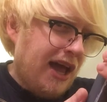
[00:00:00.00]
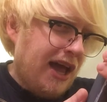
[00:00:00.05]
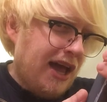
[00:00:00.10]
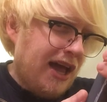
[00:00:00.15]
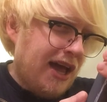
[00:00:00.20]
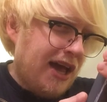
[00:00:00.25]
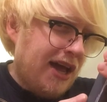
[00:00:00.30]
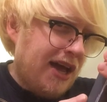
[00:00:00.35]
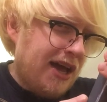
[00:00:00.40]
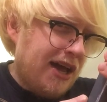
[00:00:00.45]

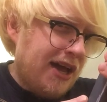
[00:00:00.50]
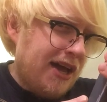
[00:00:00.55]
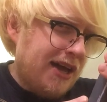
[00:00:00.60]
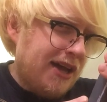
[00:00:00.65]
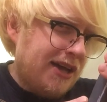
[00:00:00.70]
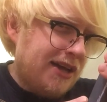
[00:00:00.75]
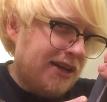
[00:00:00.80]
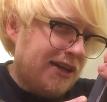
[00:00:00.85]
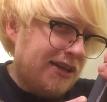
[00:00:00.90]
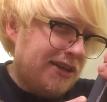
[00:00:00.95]

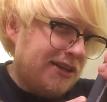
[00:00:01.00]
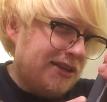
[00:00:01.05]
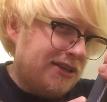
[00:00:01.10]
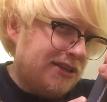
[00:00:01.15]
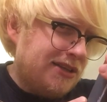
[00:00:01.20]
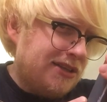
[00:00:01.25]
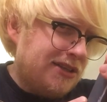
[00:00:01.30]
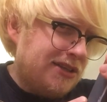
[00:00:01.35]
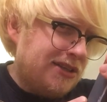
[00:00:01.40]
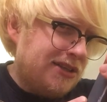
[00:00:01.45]

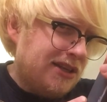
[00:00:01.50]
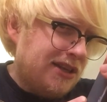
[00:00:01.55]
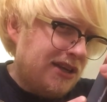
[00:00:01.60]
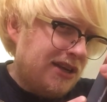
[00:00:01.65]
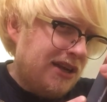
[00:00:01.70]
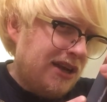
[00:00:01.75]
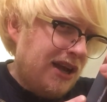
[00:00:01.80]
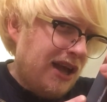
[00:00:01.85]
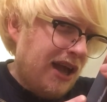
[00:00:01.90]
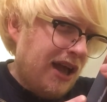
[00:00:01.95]
and
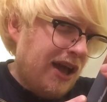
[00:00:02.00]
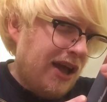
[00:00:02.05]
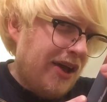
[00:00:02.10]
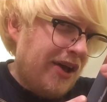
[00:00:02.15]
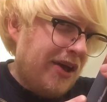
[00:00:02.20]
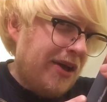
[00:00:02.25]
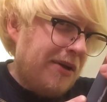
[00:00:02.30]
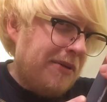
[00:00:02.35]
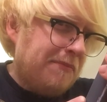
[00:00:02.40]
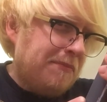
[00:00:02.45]

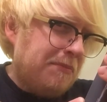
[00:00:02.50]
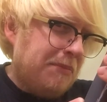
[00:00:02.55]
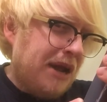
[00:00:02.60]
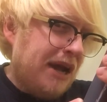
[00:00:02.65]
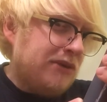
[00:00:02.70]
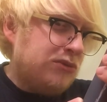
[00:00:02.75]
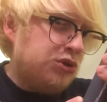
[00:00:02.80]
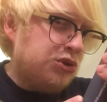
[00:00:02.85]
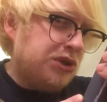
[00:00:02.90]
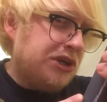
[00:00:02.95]

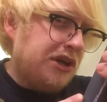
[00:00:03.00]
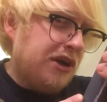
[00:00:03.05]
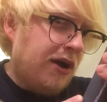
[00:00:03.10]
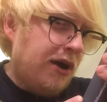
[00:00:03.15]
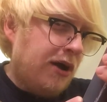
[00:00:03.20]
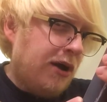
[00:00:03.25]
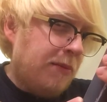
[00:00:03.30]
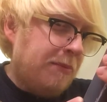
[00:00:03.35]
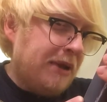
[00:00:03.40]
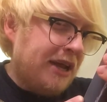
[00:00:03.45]
Boundary
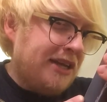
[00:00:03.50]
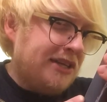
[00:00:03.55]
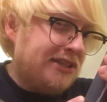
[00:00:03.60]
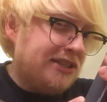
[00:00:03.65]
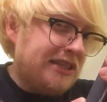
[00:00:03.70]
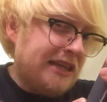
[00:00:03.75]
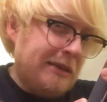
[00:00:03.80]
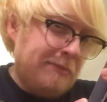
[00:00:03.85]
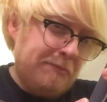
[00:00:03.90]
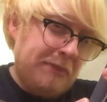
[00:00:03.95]
are
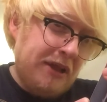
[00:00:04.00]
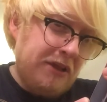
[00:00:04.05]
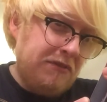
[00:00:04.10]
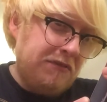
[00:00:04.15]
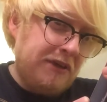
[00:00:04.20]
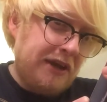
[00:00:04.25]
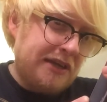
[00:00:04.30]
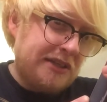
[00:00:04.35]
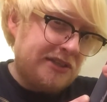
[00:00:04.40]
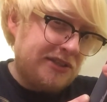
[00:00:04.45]
based in
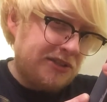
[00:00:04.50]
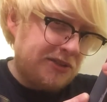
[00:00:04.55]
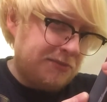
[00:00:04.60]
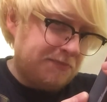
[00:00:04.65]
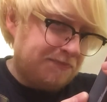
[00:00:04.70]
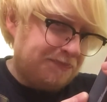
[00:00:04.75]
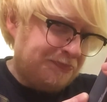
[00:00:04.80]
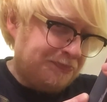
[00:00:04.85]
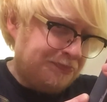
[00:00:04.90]
Belfast.